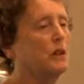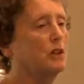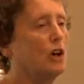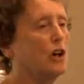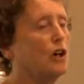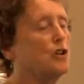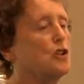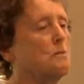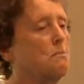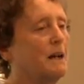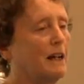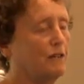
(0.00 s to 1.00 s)
a large
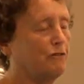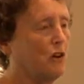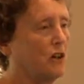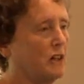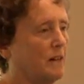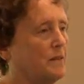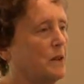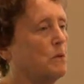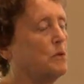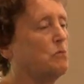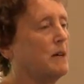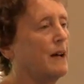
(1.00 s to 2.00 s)
megafauna that
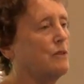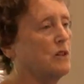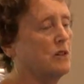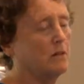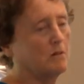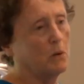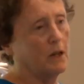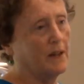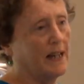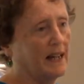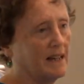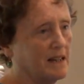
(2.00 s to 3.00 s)
was after the, one of
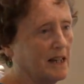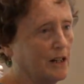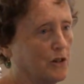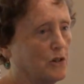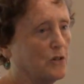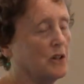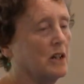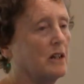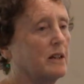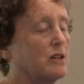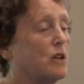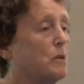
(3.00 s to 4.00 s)
the ice ages.
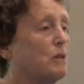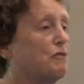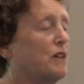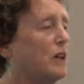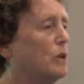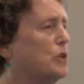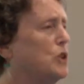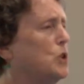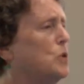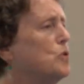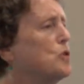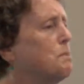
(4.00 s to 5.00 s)
So they would follow
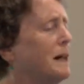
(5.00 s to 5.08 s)
huge